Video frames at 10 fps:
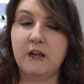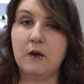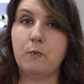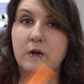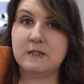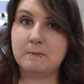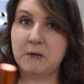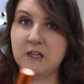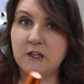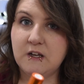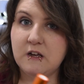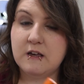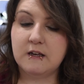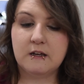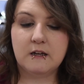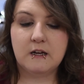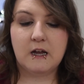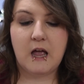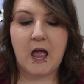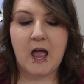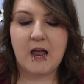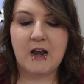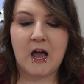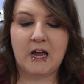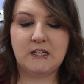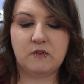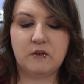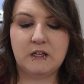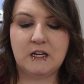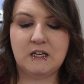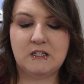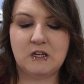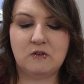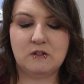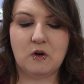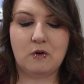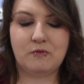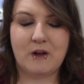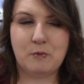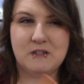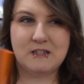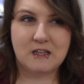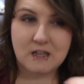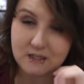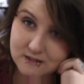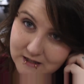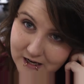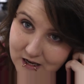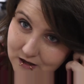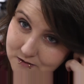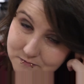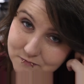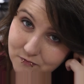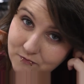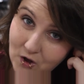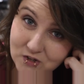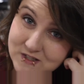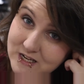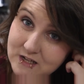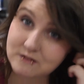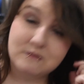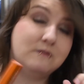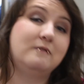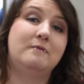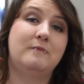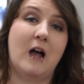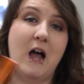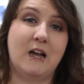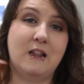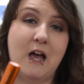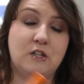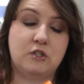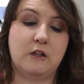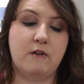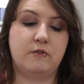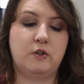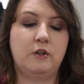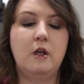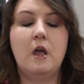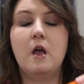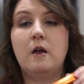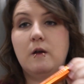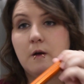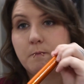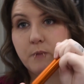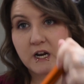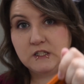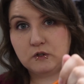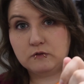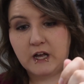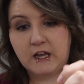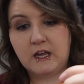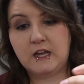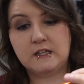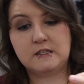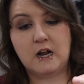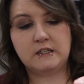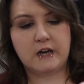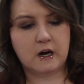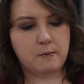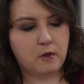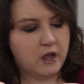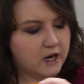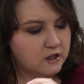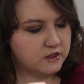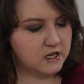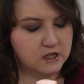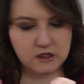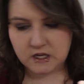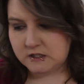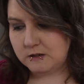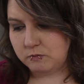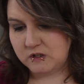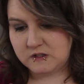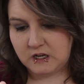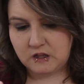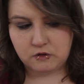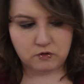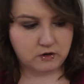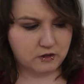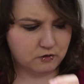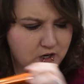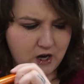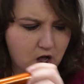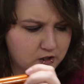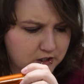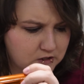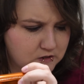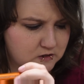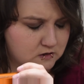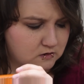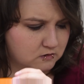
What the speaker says: a wispy look, and I definitely don't know if I would say that it's like falsy eyelash level, but I do like it. It's not terrible, and I think this was like $3.